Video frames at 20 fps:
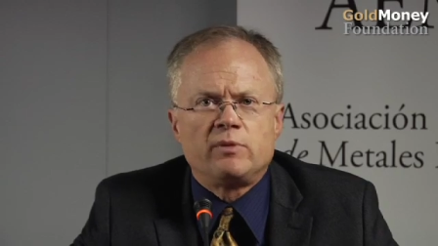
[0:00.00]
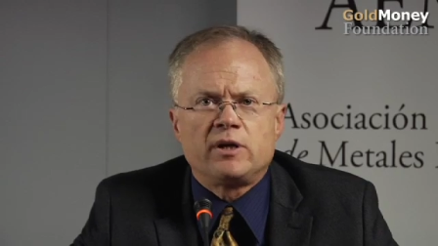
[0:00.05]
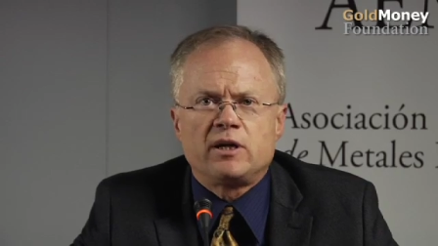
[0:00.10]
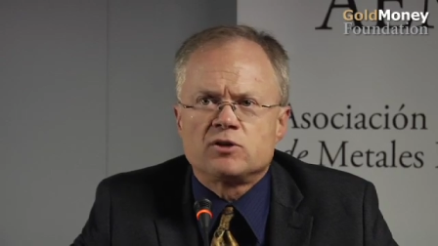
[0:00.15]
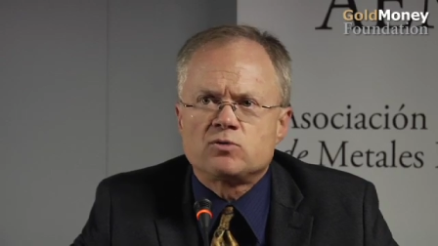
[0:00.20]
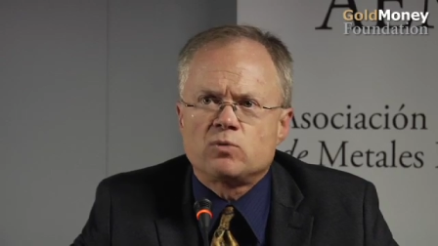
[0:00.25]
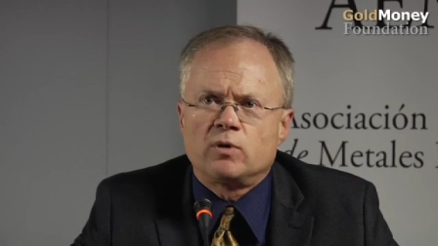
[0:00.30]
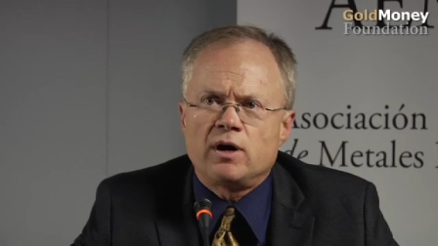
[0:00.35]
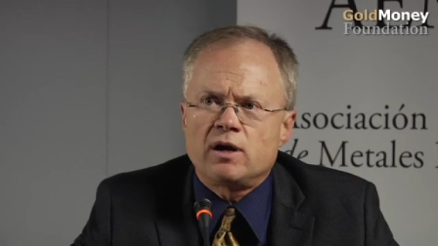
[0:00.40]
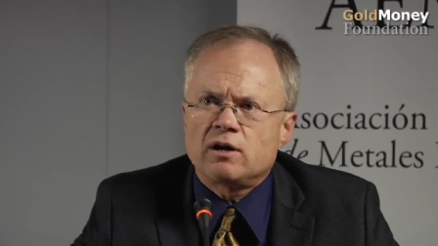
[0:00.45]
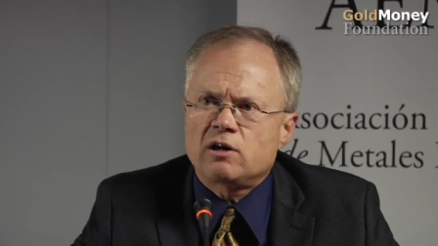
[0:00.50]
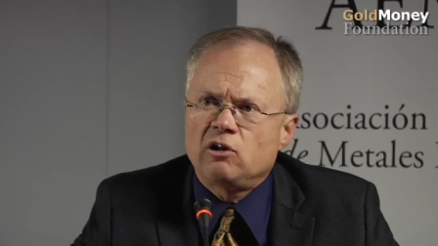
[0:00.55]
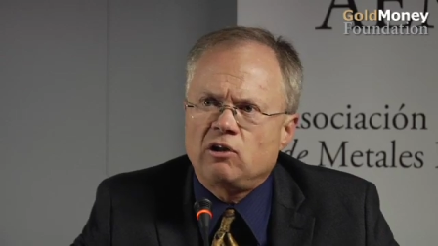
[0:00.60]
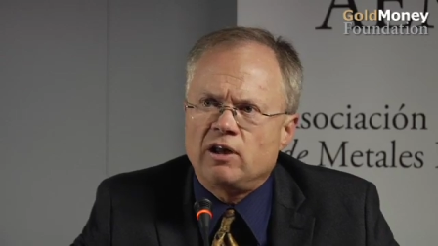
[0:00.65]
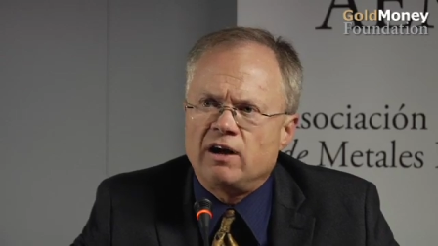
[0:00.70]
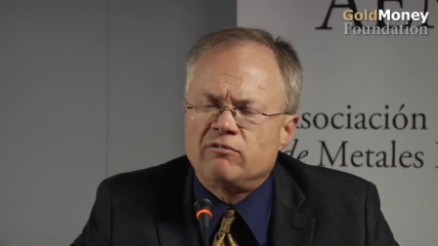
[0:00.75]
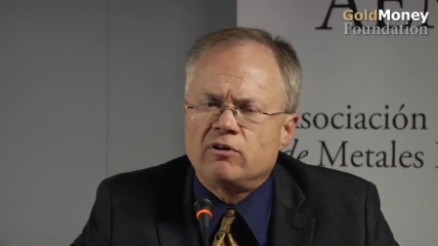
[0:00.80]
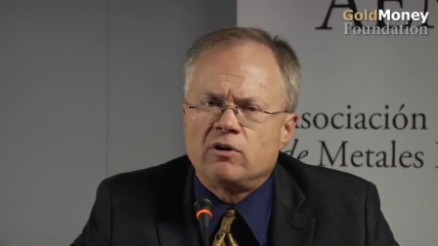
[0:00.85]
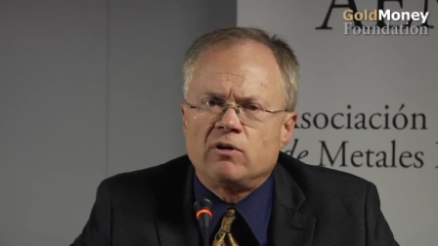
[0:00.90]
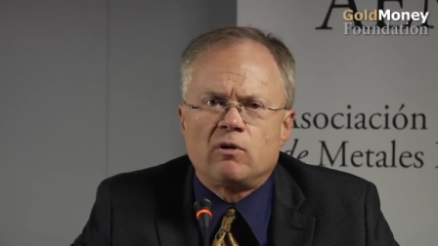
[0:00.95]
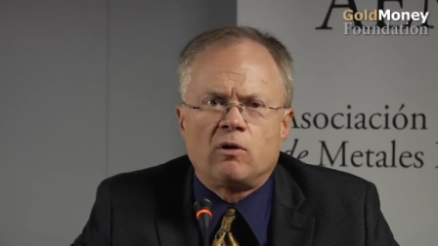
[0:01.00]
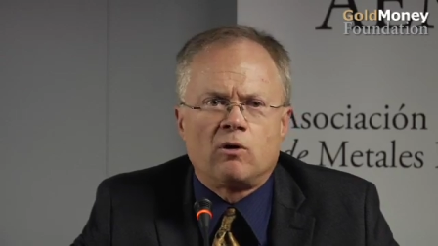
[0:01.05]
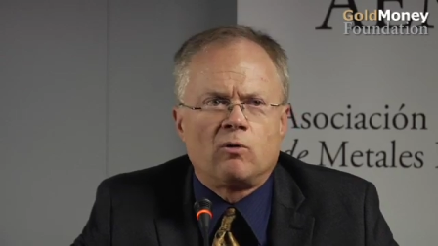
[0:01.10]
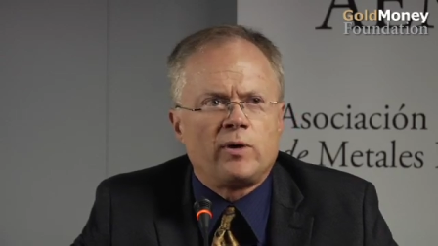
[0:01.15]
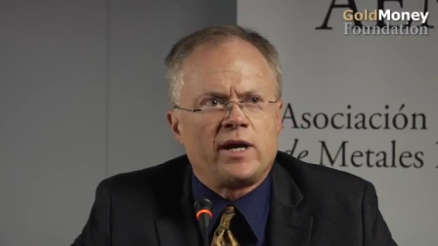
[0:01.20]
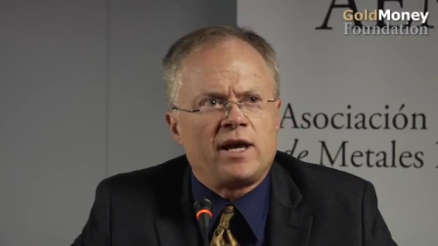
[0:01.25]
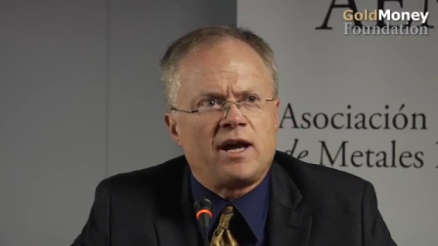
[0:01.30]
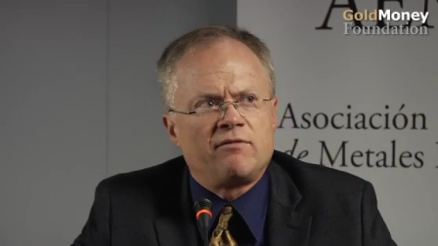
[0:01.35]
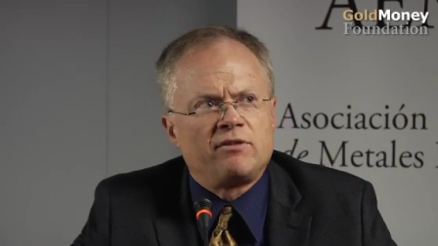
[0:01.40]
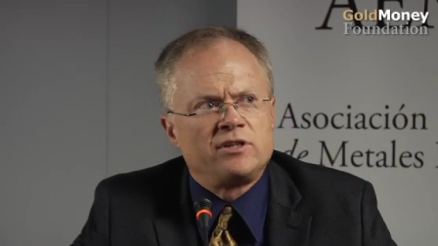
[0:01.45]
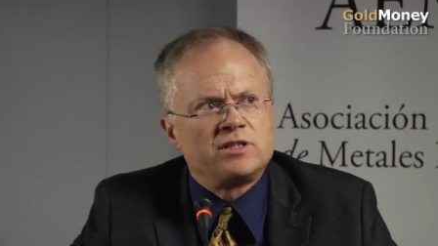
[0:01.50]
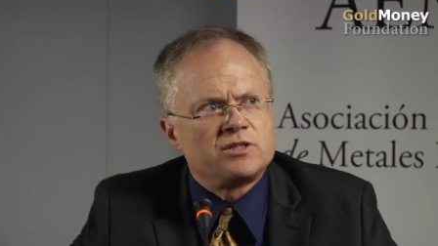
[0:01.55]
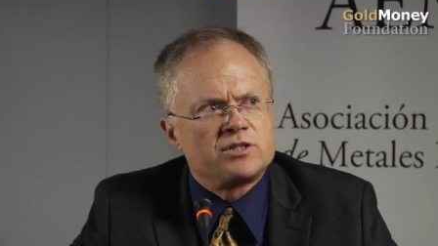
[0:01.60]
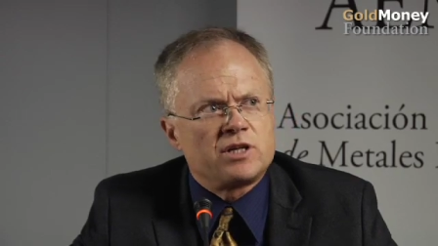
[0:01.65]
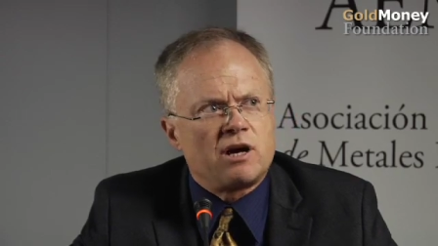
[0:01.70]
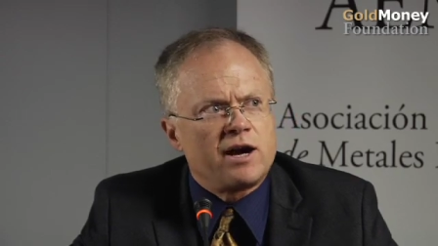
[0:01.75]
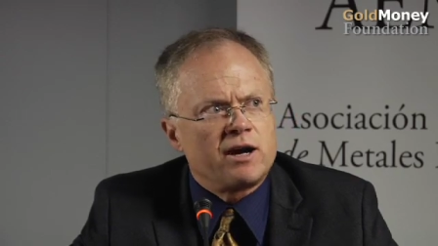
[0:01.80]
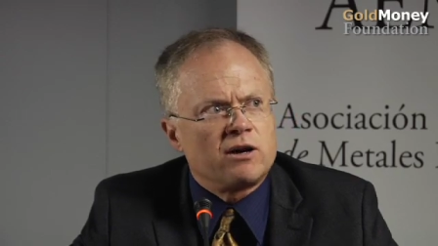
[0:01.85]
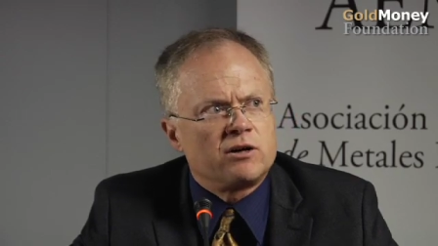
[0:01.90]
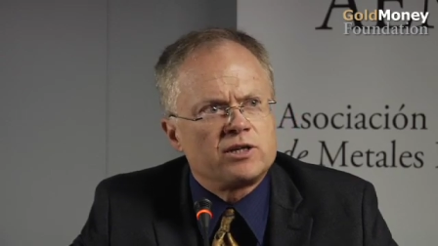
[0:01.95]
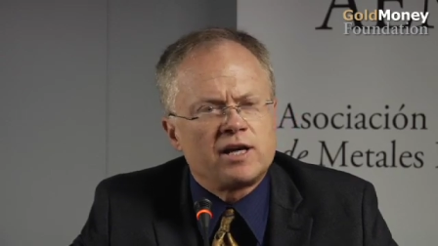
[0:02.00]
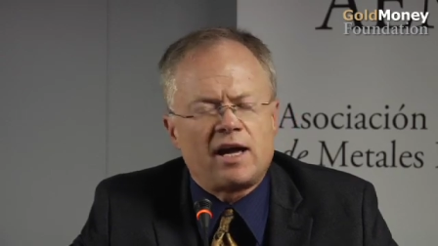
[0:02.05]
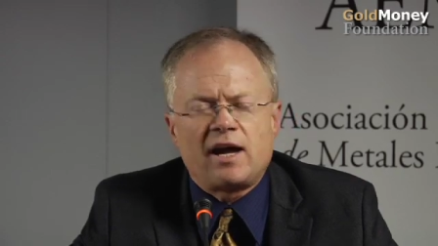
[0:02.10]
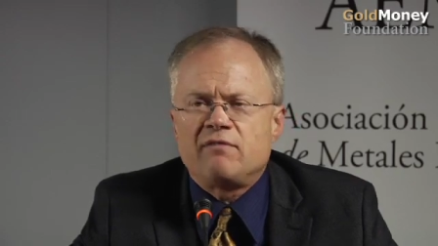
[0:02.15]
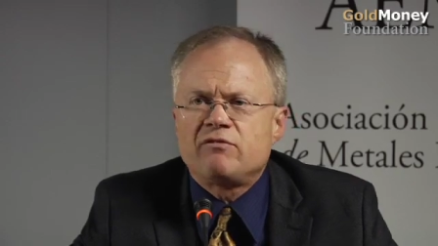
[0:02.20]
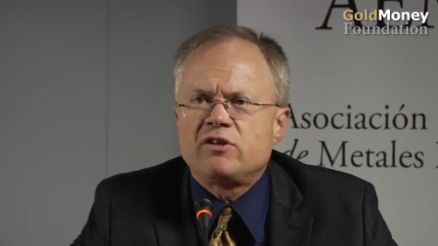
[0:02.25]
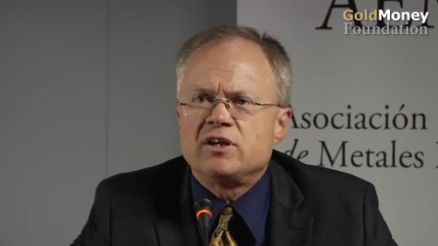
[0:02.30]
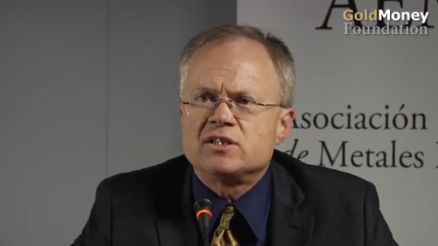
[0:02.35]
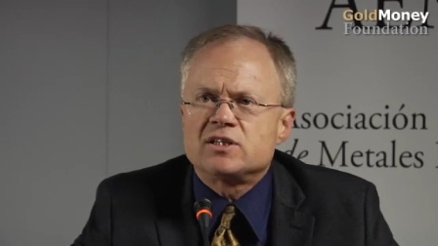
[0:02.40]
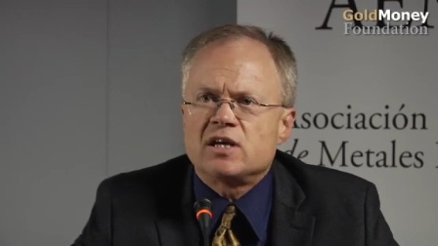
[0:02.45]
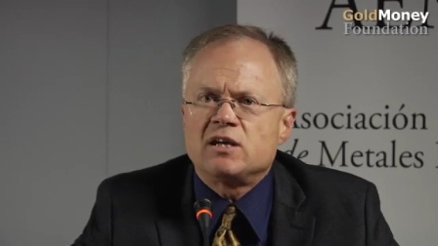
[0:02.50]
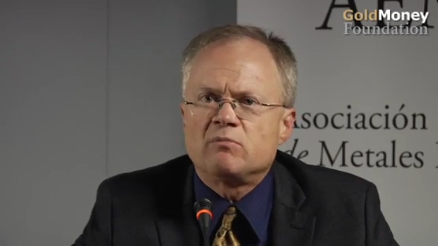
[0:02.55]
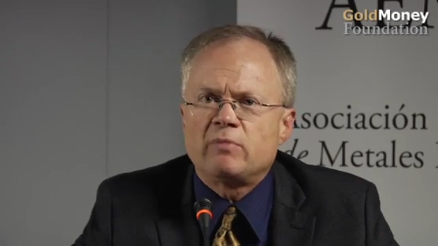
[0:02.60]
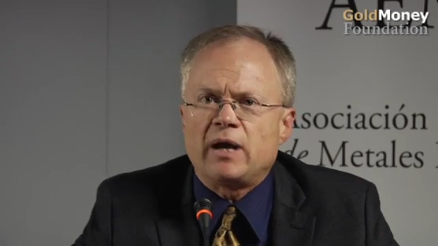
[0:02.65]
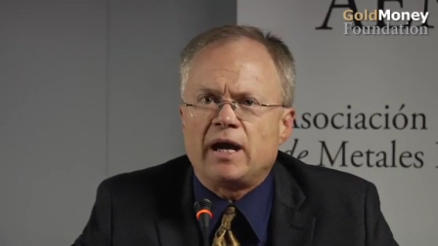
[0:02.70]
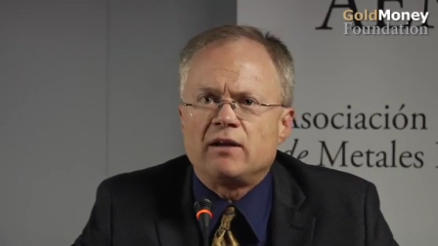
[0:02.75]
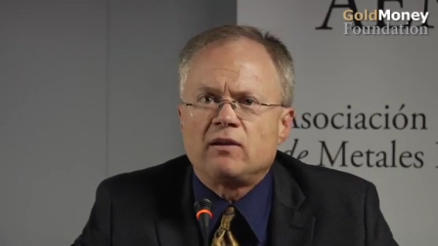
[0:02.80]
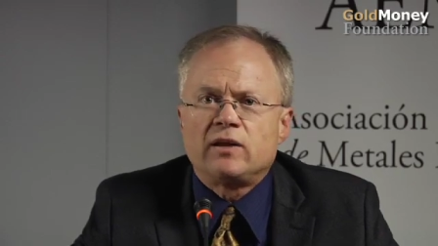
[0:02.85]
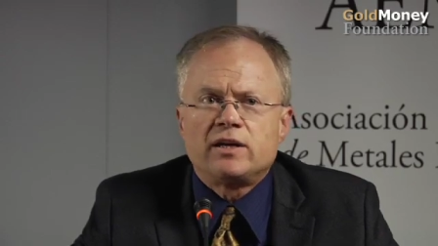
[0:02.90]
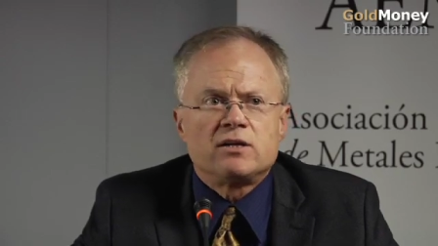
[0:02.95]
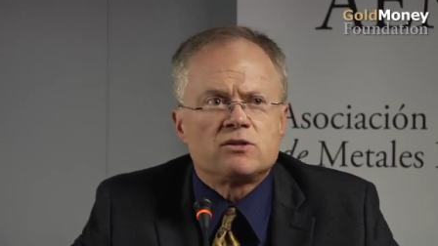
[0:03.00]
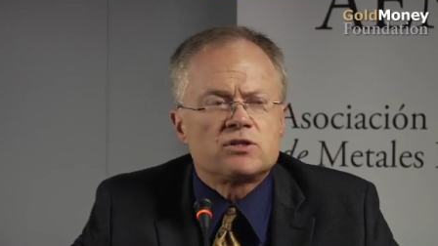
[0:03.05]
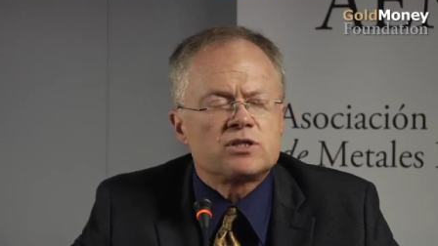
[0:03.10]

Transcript: because we're not clever or we have a desire to have things end badly.